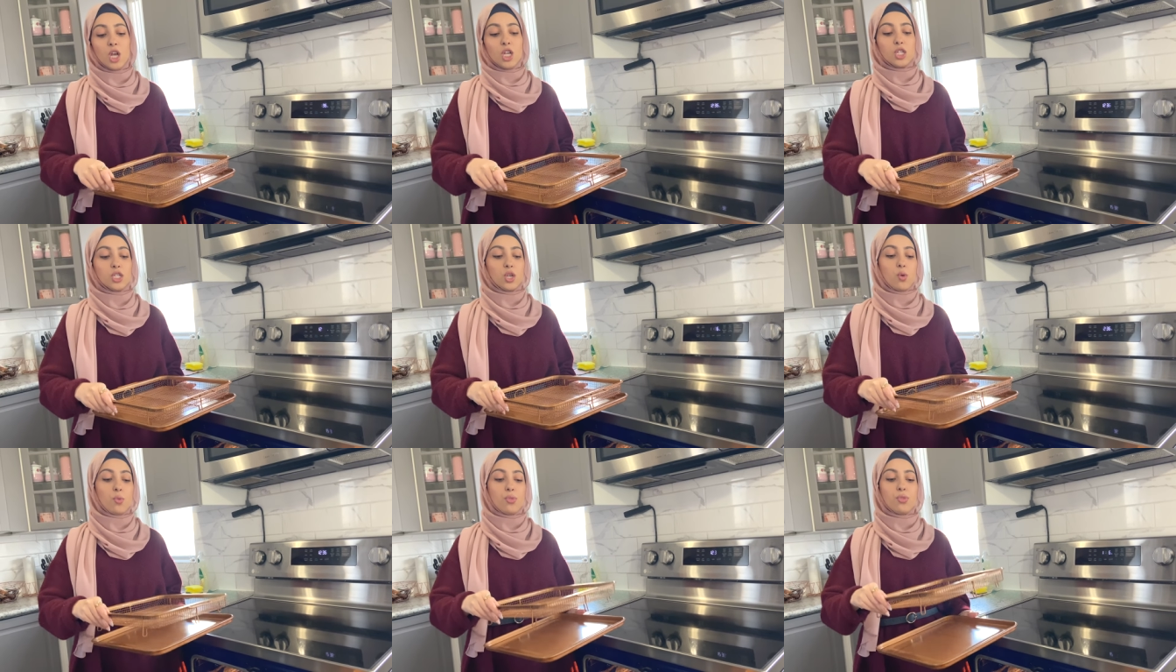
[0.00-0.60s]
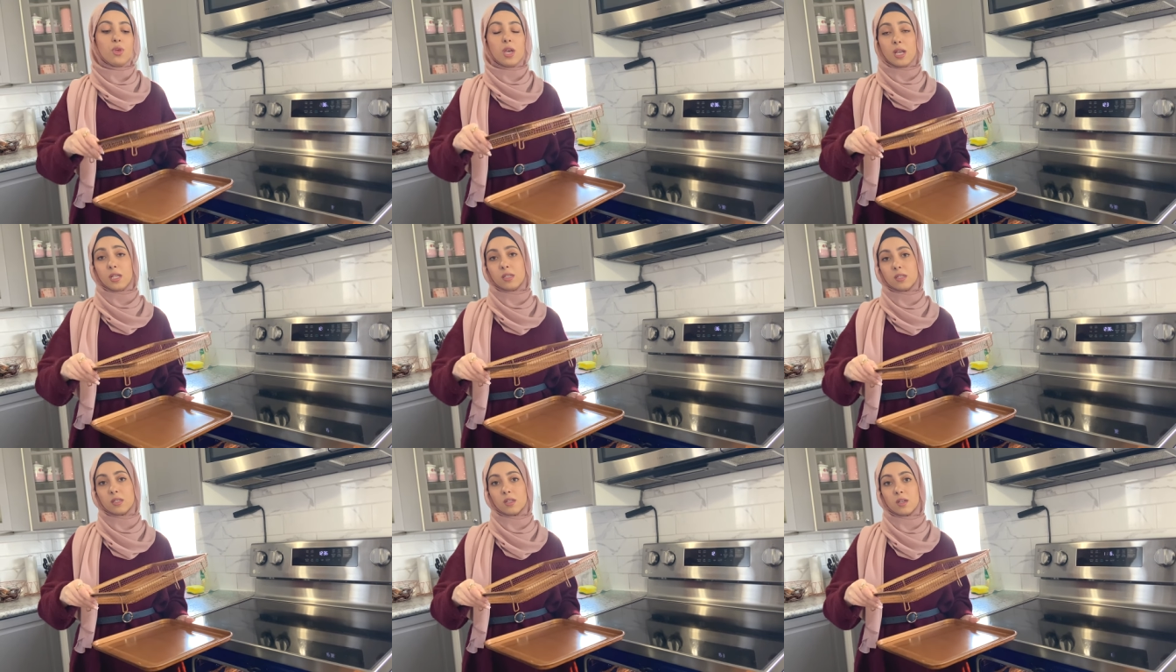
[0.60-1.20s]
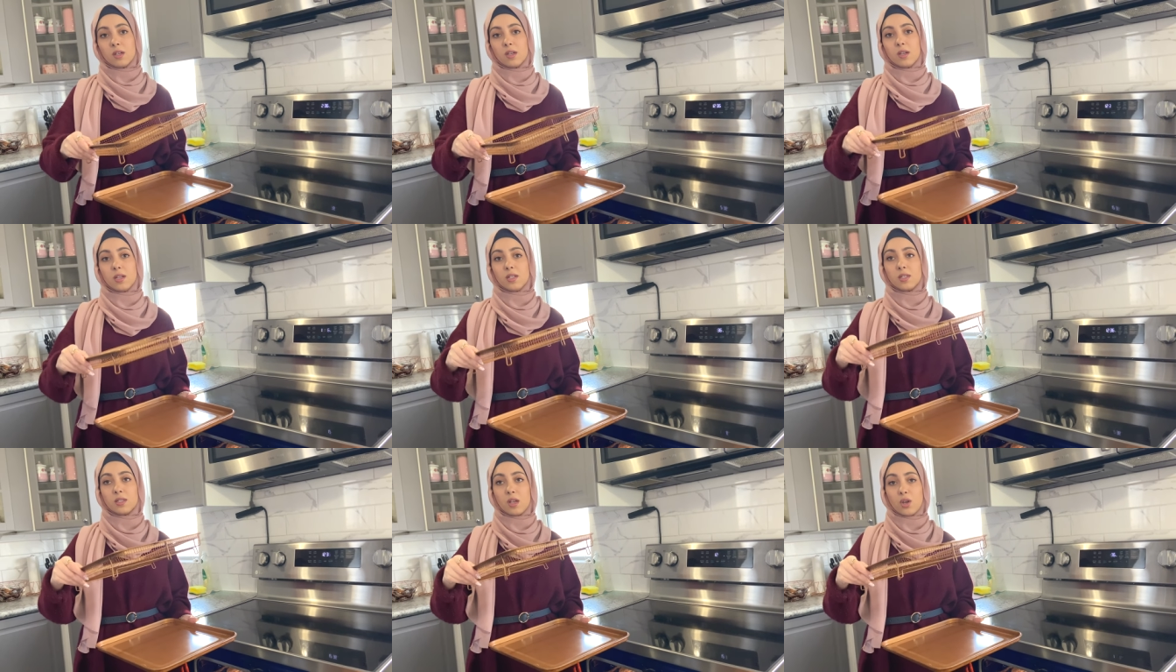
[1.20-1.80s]
So this
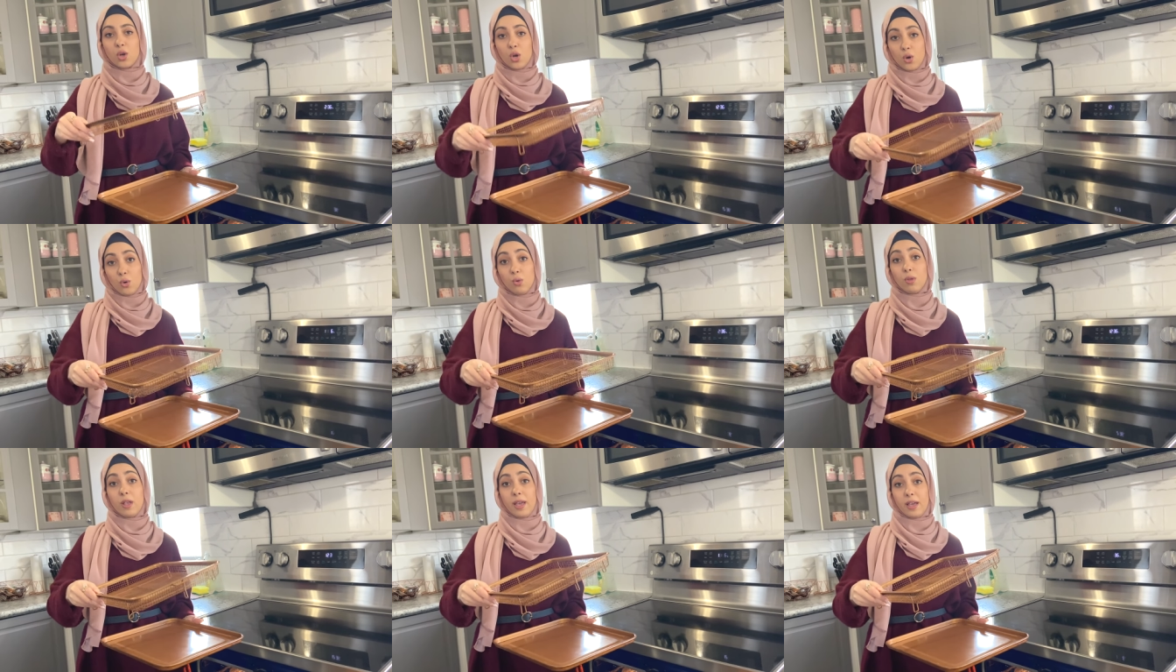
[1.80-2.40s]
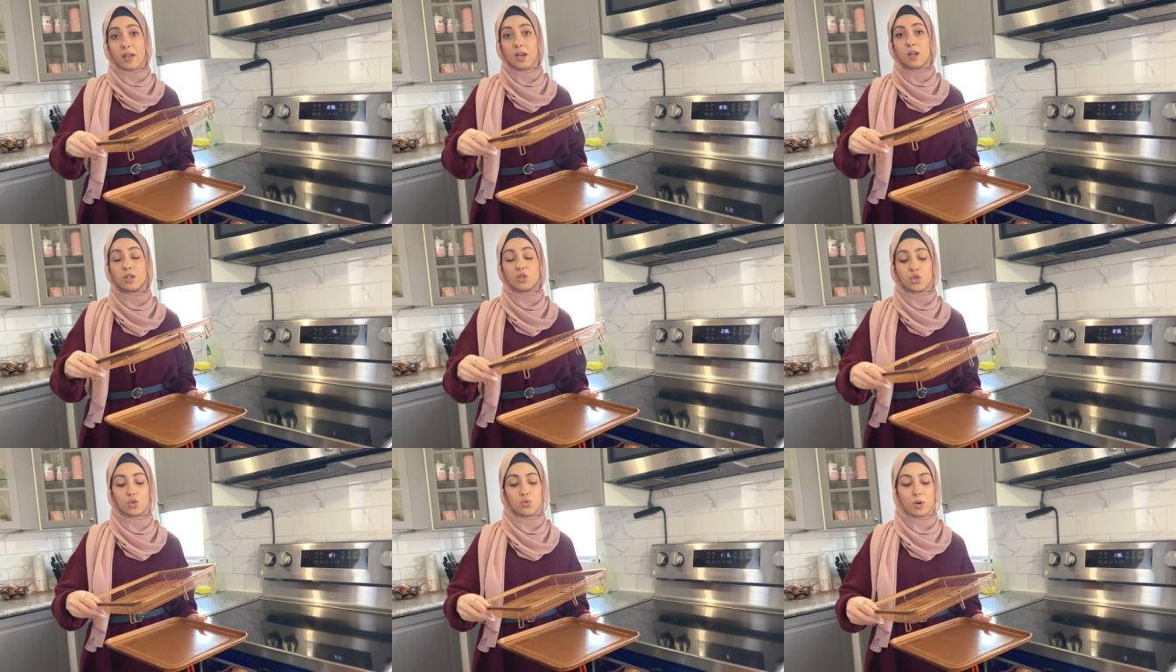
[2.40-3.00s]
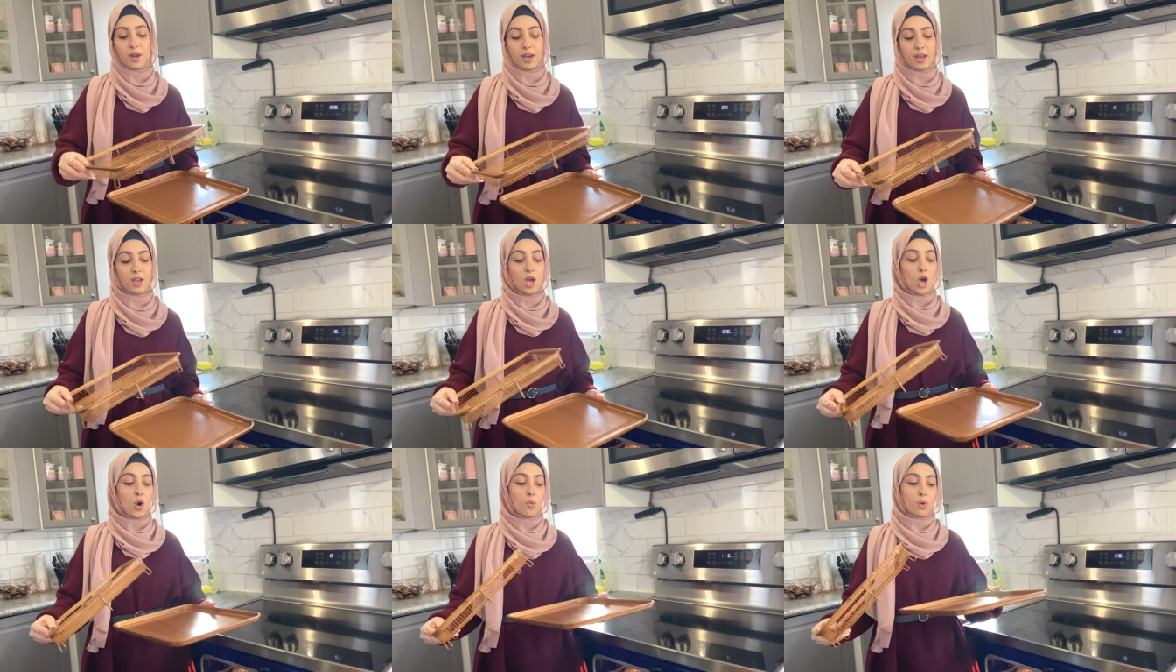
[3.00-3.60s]
is cooling tray
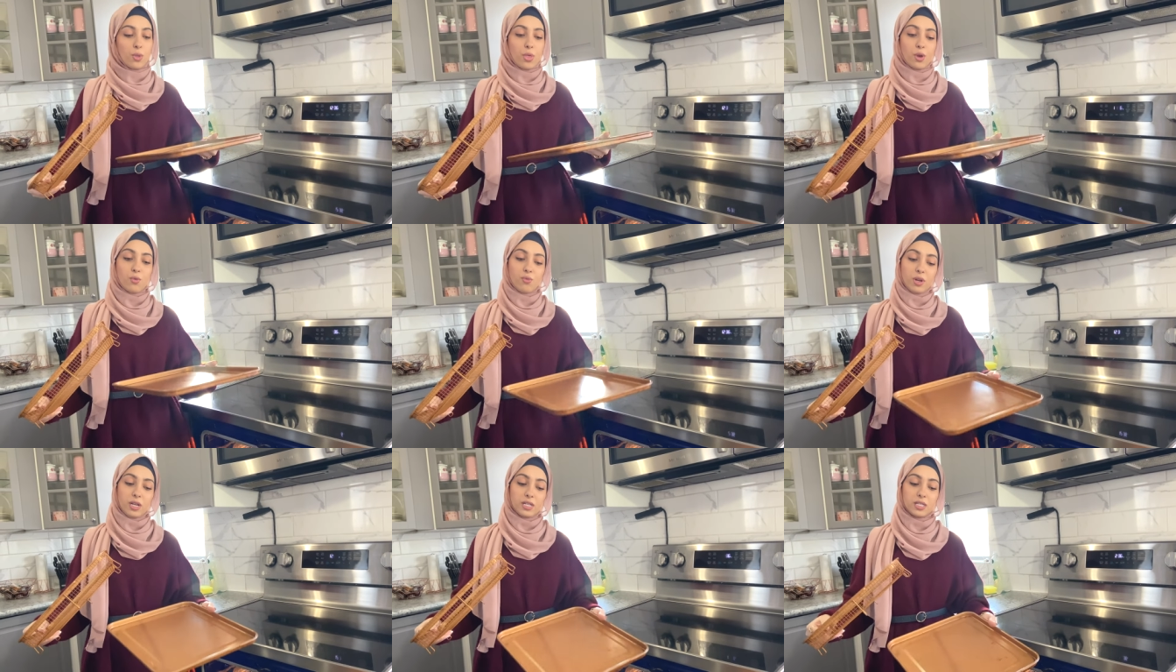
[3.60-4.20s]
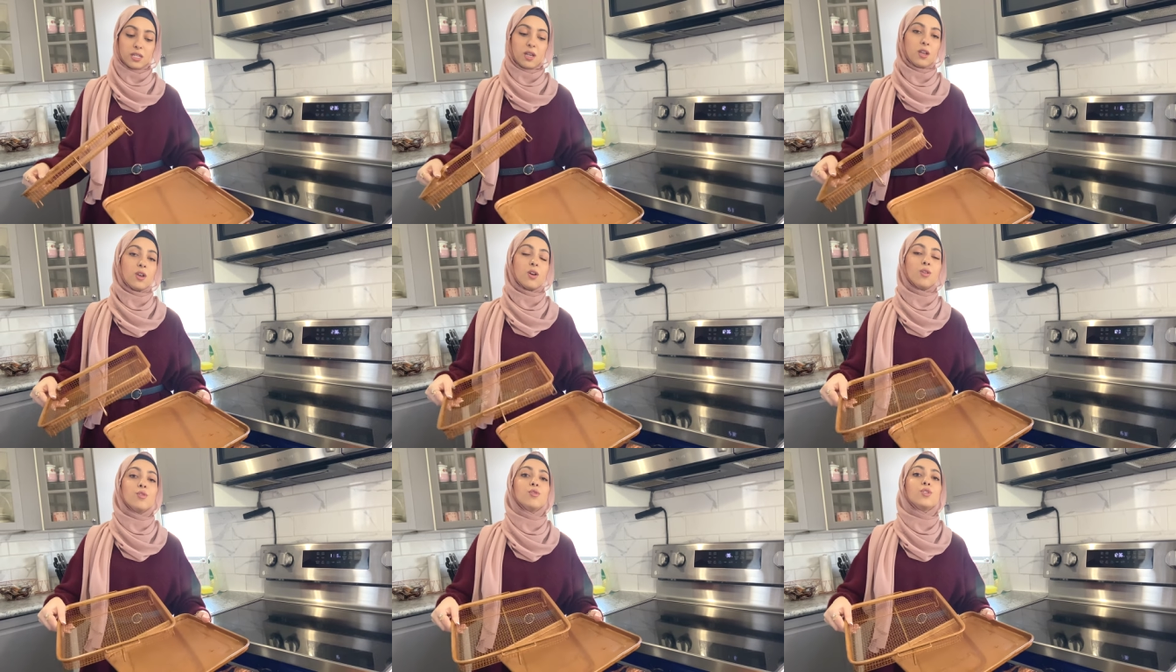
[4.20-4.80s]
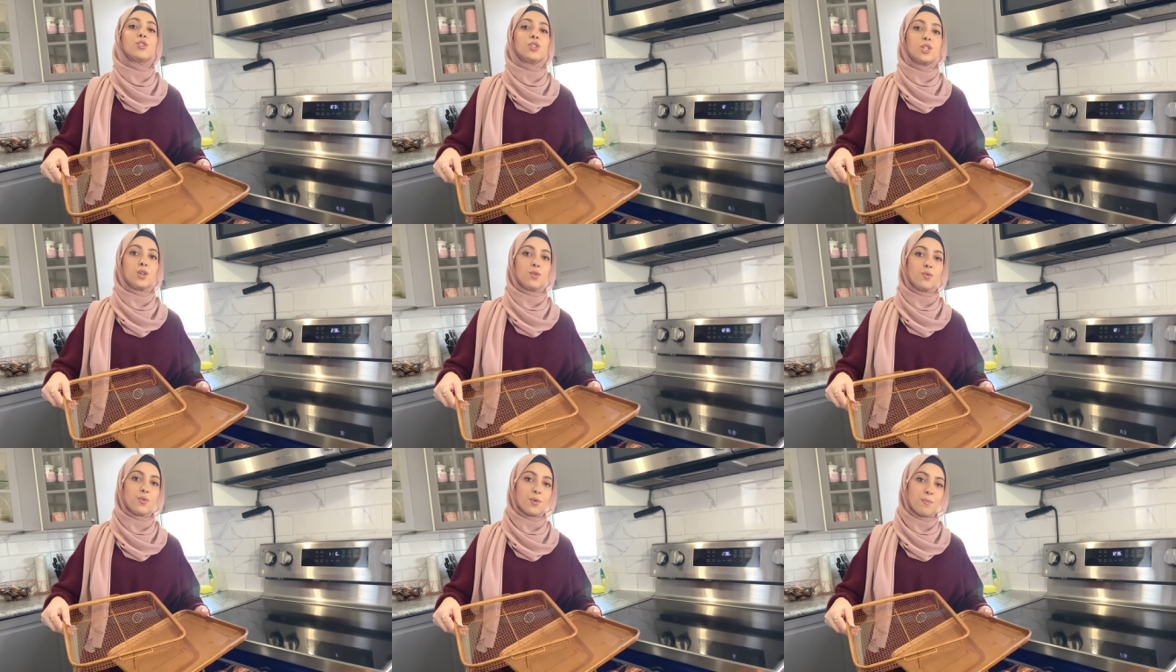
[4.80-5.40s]
where the grease can go to
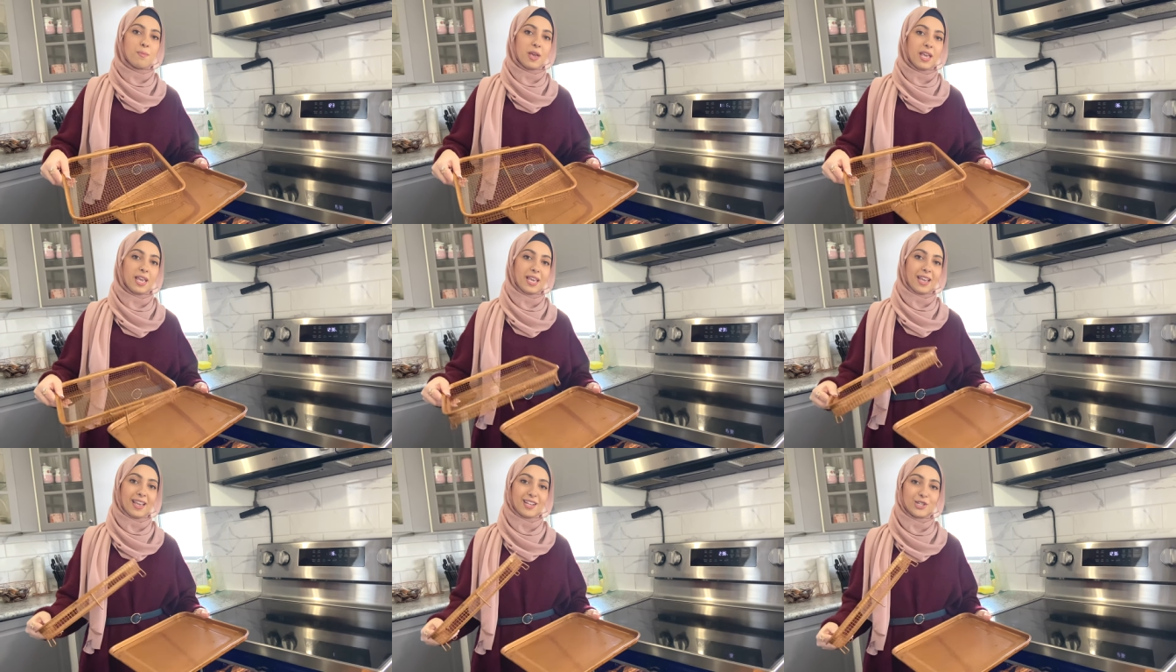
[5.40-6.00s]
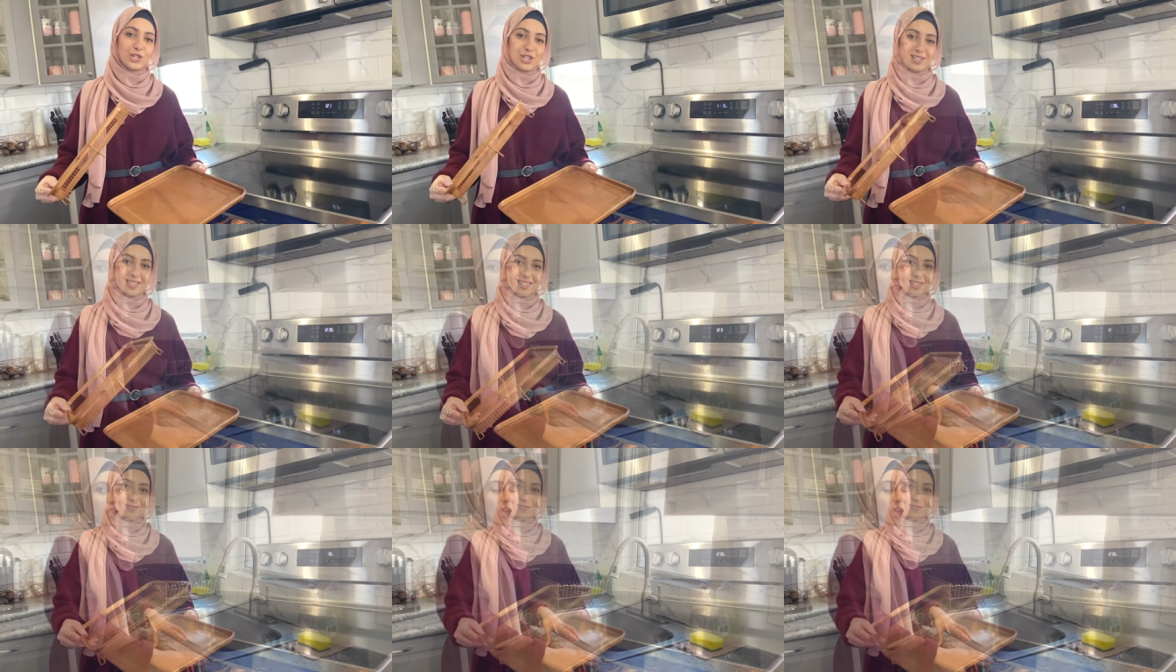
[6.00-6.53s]
the baking sheet.